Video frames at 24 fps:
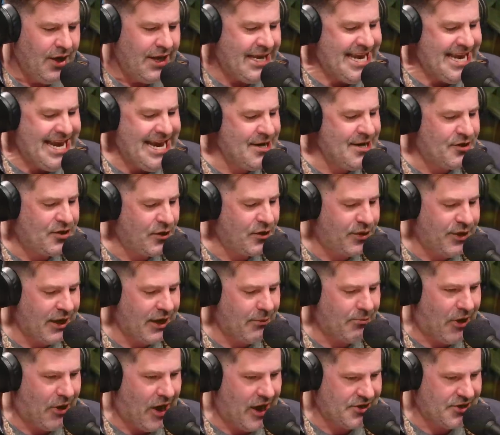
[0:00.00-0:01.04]
need to
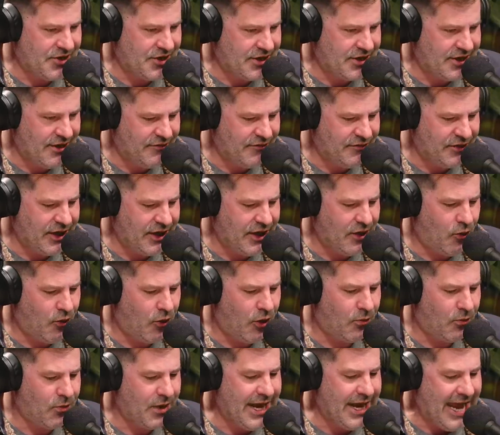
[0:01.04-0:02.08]
think positively
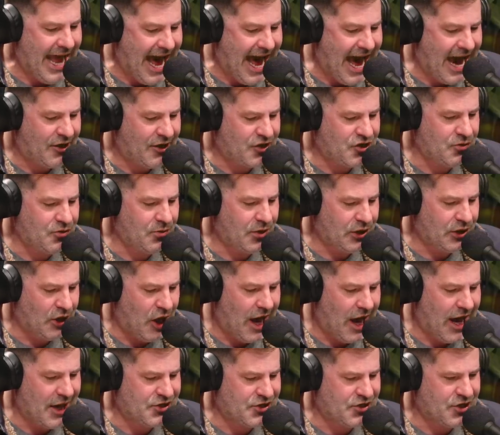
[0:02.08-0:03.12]
or react to a
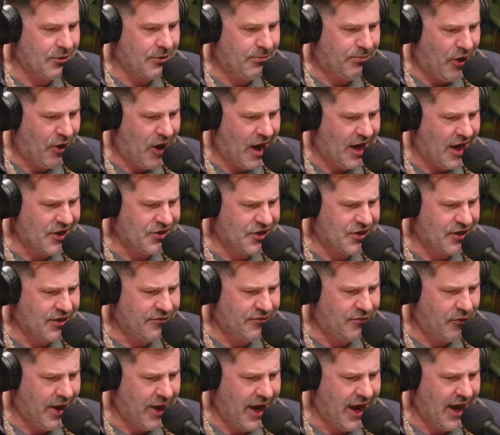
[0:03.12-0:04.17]
loss in a
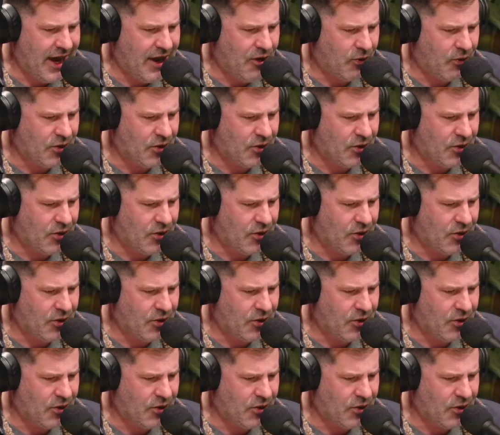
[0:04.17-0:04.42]
positive way,